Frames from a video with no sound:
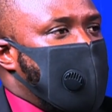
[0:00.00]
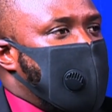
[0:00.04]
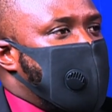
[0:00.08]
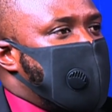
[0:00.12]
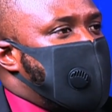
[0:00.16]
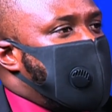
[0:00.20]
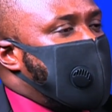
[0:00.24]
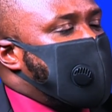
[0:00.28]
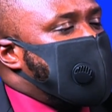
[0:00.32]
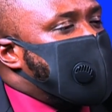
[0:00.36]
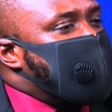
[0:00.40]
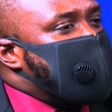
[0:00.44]

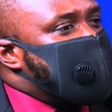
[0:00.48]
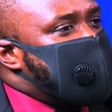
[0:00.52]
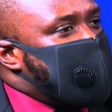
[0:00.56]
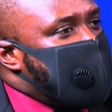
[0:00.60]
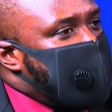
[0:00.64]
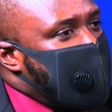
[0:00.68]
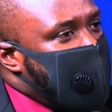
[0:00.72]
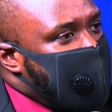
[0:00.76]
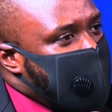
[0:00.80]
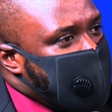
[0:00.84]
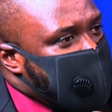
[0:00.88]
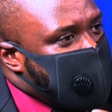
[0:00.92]
That is a
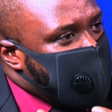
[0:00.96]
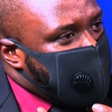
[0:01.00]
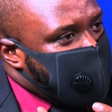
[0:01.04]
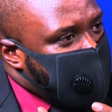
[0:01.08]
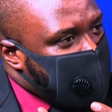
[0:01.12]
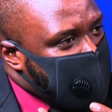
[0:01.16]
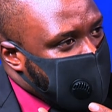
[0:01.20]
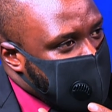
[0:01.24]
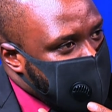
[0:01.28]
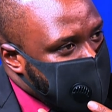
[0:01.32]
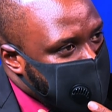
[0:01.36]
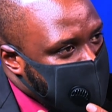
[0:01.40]
directive
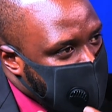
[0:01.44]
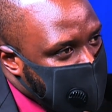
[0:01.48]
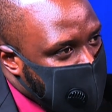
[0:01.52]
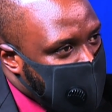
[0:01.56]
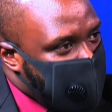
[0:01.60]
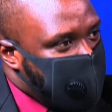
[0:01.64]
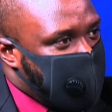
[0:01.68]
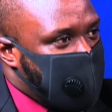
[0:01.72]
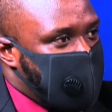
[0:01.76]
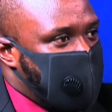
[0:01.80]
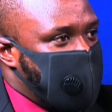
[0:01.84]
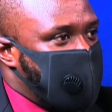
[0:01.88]
that has been
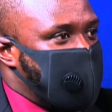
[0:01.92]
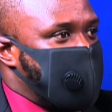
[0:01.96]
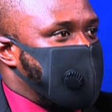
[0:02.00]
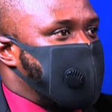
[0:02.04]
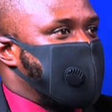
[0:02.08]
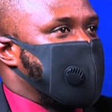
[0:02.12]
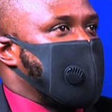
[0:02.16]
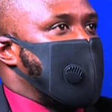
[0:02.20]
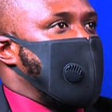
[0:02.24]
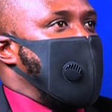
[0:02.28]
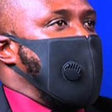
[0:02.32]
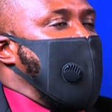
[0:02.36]
given.
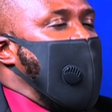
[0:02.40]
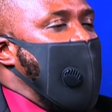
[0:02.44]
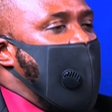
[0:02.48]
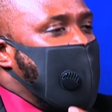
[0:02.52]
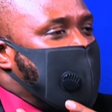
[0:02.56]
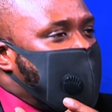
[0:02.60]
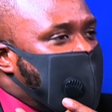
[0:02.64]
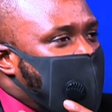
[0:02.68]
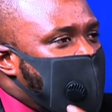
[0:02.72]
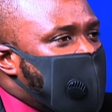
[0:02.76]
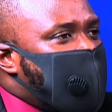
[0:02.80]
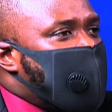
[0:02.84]

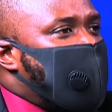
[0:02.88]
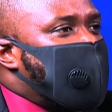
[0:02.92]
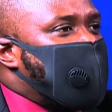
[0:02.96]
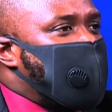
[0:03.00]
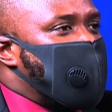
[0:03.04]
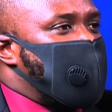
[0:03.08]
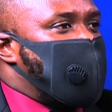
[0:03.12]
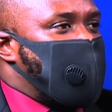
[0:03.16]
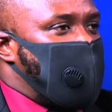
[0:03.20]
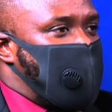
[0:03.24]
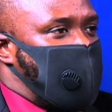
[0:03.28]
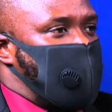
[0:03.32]
Another
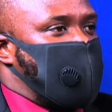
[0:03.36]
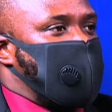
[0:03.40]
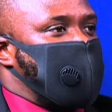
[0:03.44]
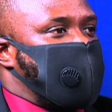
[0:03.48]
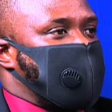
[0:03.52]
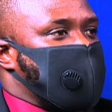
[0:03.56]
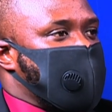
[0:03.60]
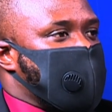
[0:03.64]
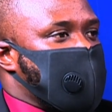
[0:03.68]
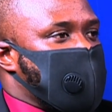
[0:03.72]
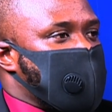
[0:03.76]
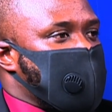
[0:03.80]
new norm
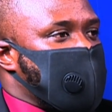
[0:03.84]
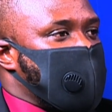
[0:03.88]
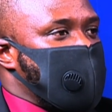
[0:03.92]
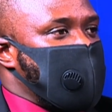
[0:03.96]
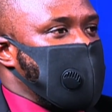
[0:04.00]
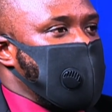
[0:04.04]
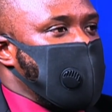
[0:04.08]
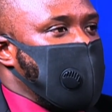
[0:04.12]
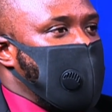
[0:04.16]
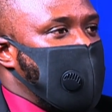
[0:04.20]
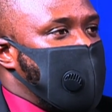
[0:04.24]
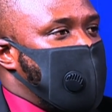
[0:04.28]

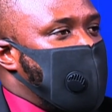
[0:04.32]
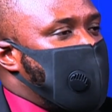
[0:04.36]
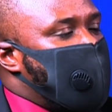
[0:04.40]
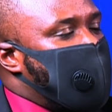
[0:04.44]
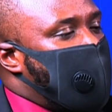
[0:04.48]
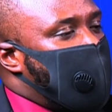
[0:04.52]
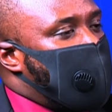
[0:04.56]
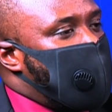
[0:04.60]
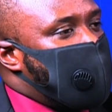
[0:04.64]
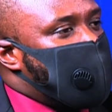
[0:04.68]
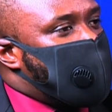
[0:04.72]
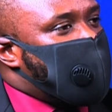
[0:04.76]
that
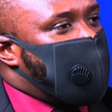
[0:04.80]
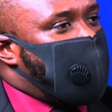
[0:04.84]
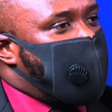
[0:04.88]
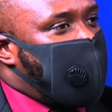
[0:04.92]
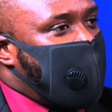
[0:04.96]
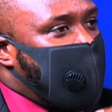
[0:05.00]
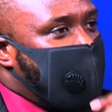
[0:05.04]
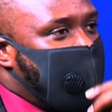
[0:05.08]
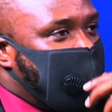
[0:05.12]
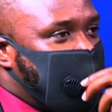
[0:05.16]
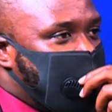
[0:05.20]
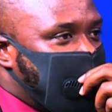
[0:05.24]
we are going to
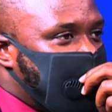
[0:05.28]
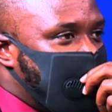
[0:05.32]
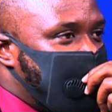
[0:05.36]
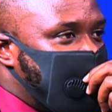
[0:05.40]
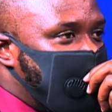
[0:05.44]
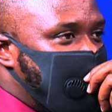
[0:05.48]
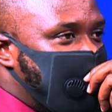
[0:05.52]
find